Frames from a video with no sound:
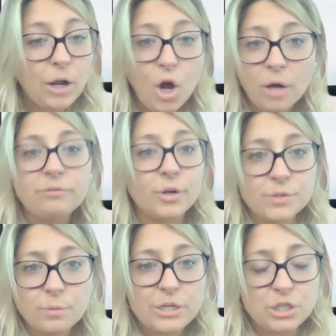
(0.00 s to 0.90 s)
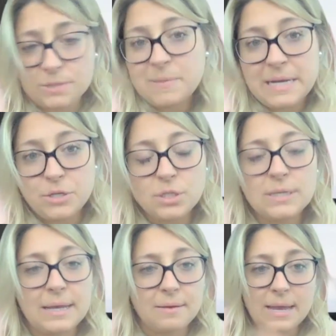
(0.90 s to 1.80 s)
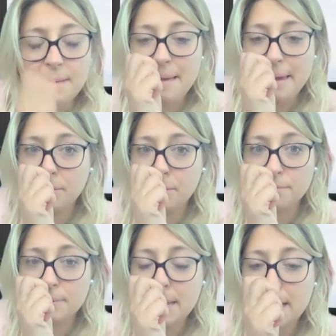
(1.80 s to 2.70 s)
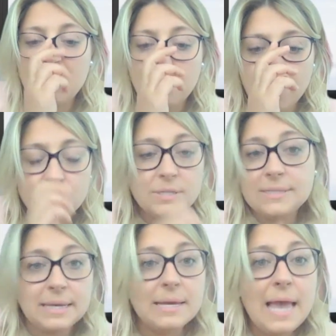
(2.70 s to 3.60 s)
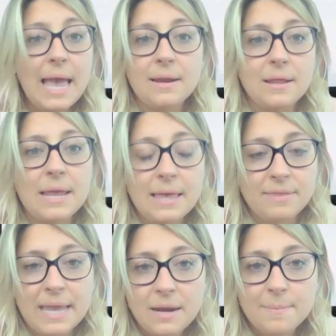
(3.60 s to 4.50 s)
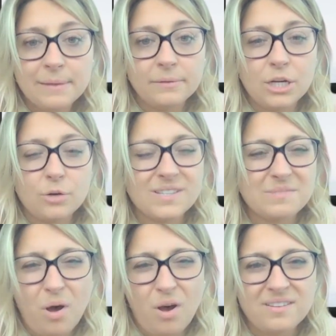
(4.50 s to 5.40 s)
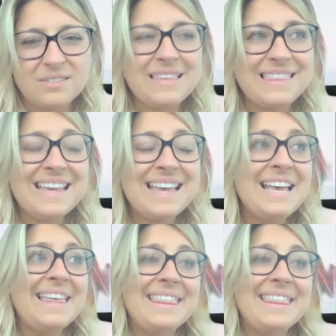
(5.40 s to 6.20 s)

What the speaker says: converse, which is potentially a medical emergency and the inability to respond. So I think